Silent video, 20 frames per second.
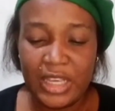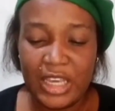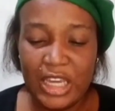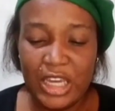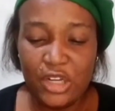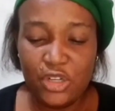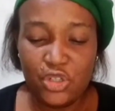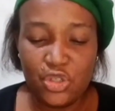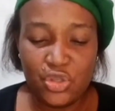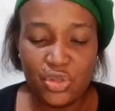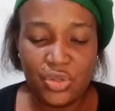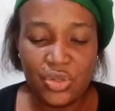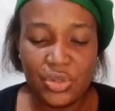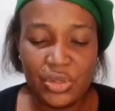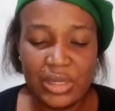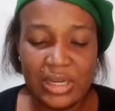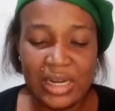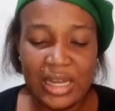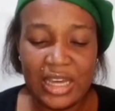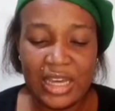into
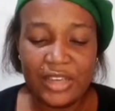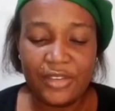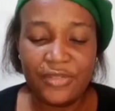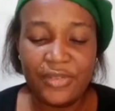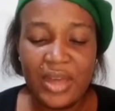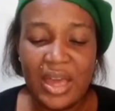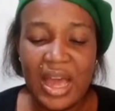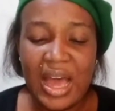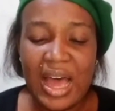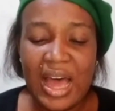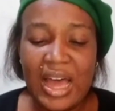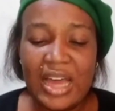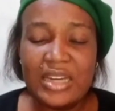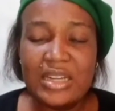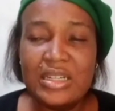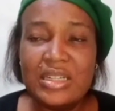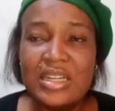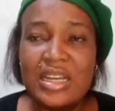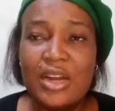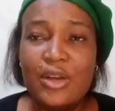your life,
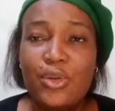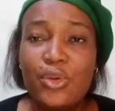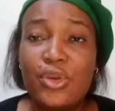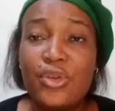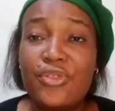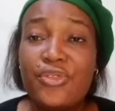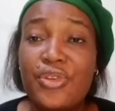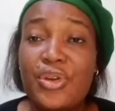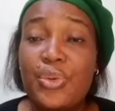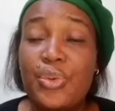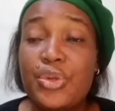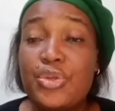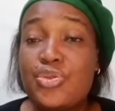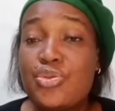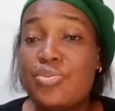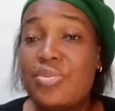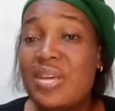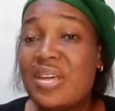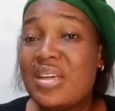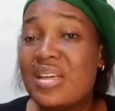and they are looking for a way
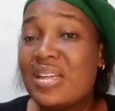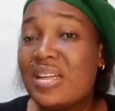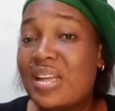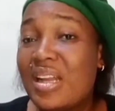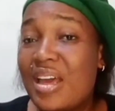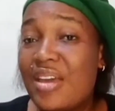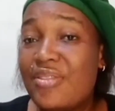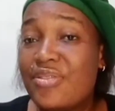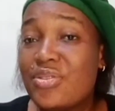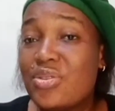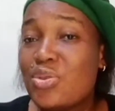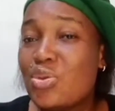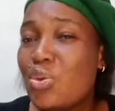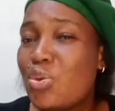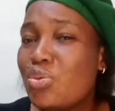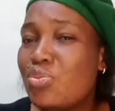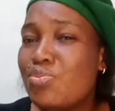to make your life so